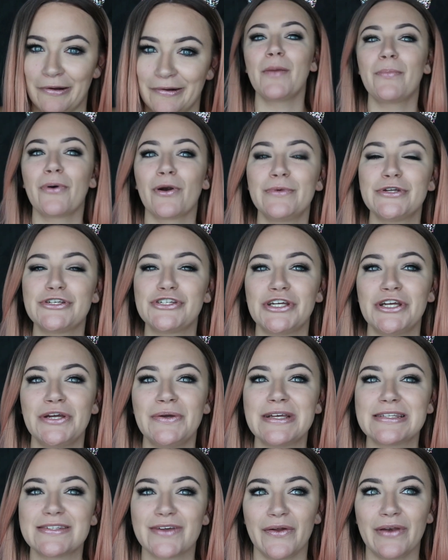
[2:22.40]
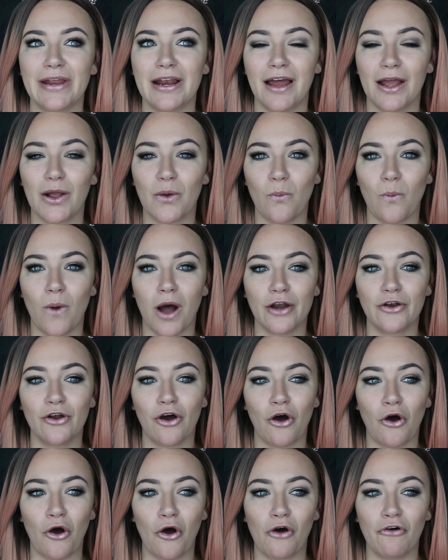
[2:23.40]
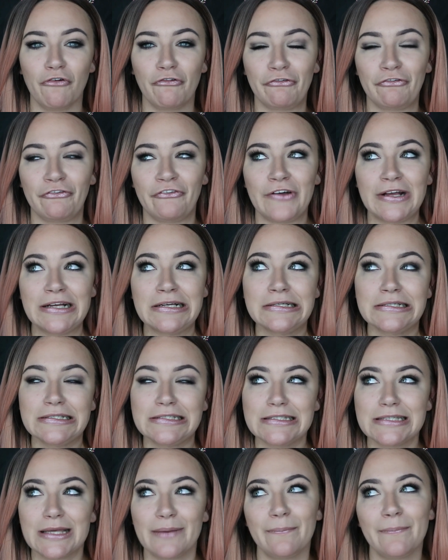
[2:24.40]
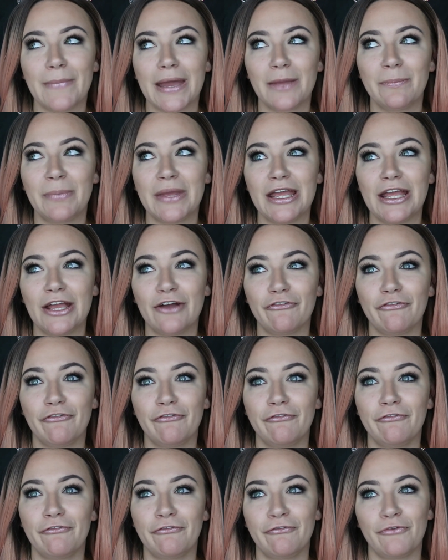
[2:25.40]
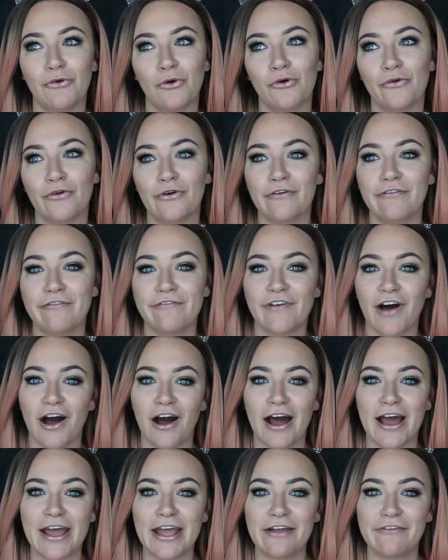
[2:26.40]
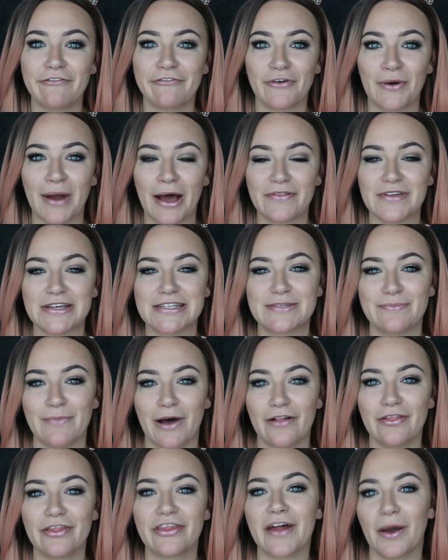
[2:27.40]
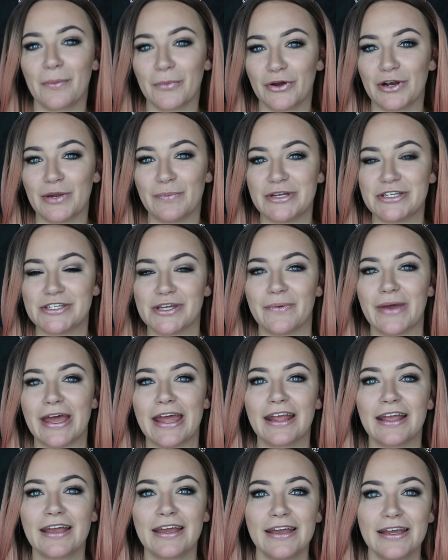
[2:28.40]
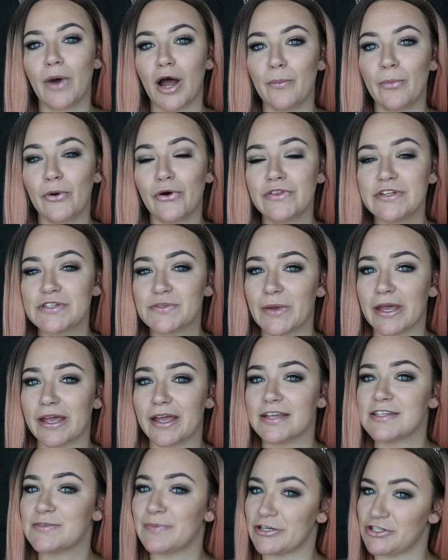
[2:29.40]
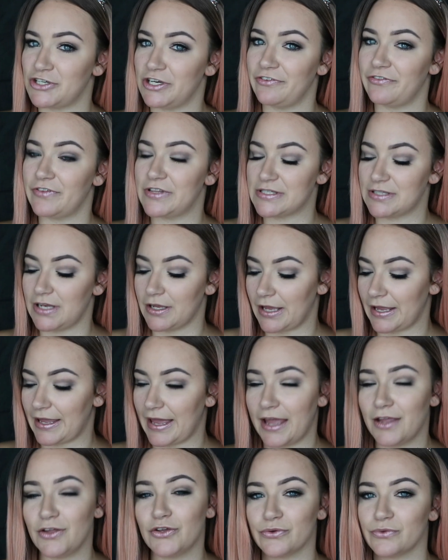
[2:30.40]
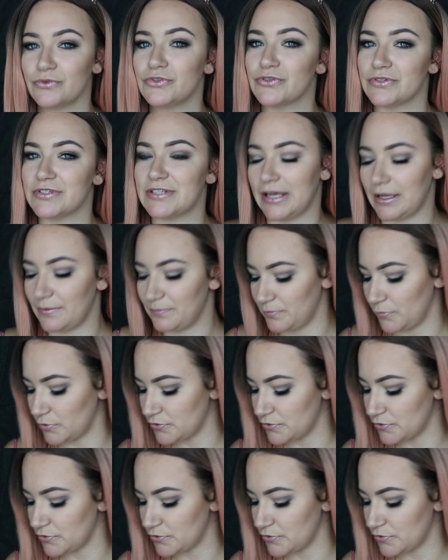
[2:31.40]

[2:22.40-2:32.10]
I promise you, it's only like one of maybe 4 or 5 throughout this month that I'm going to be doing. But I put on this wig especially for this look, okay? You'll see.